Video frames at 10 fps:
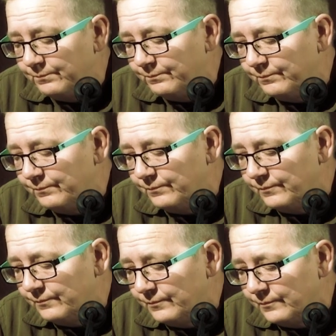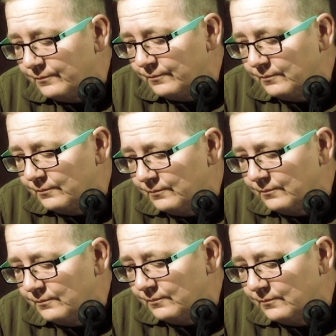
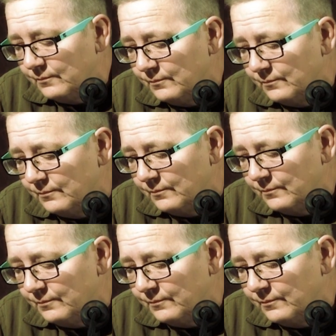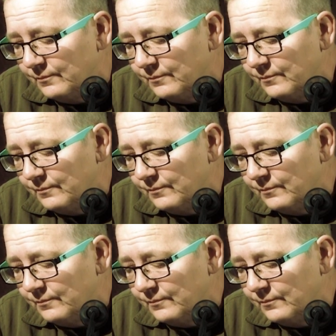(silence)